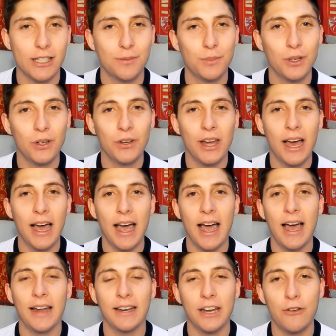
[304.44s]
Milner
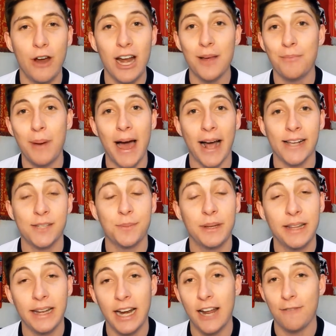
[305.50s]
and he really backs him
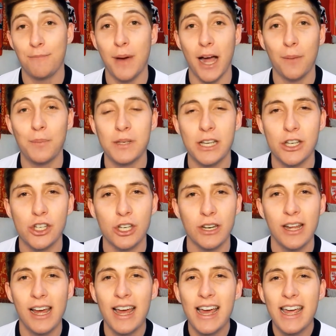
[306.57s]
in that left back
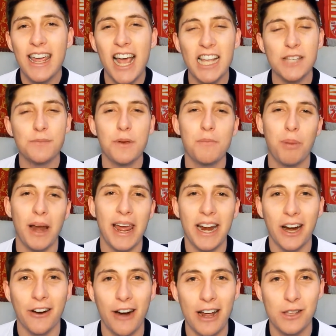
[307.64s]
position. He hasn't been playing
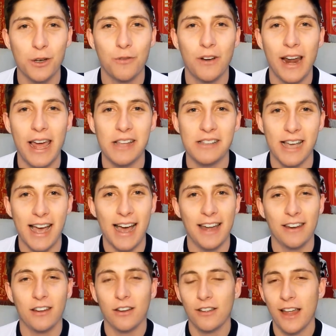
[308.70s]
great of late,
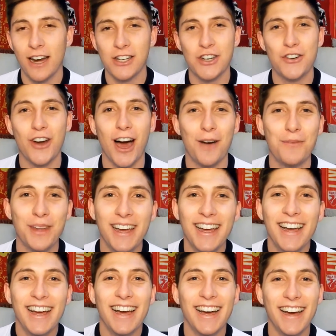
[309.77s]
and that actually rhymed.
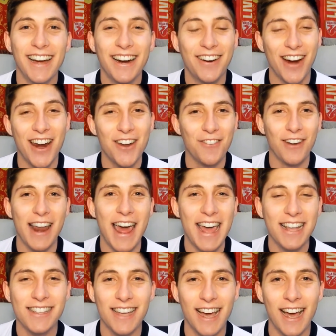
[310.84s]
Great of
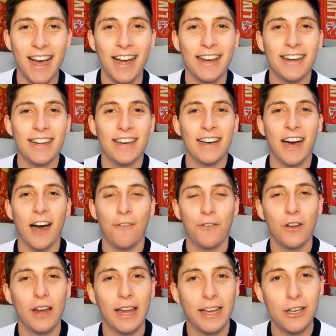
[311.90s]
late, and I
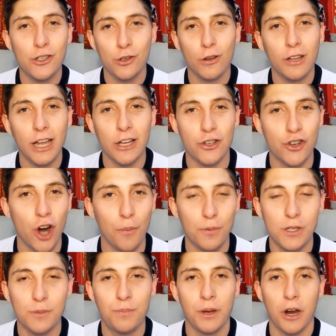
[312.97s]
feel like he should get
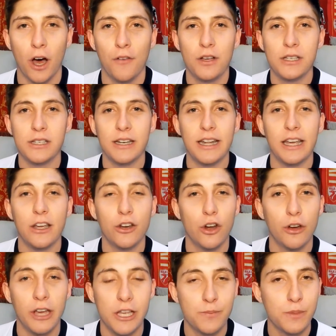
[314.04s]
dropped. But obviously, you
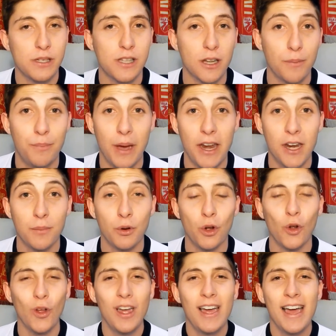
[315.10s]
know, he's Mr.
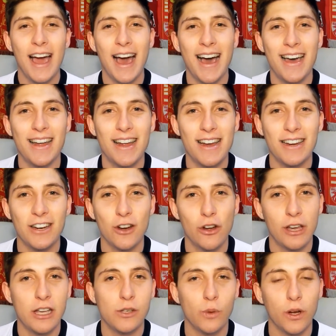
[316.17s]
Dependable, and you
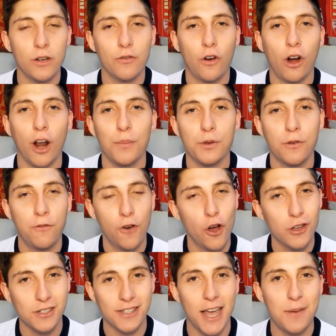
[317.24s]
know, he's one of Klopp's
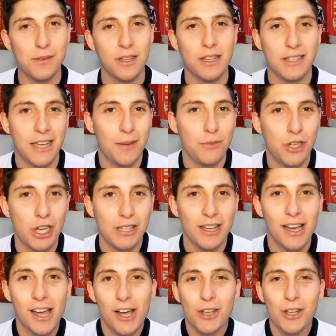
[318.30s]
first names on the team sheet.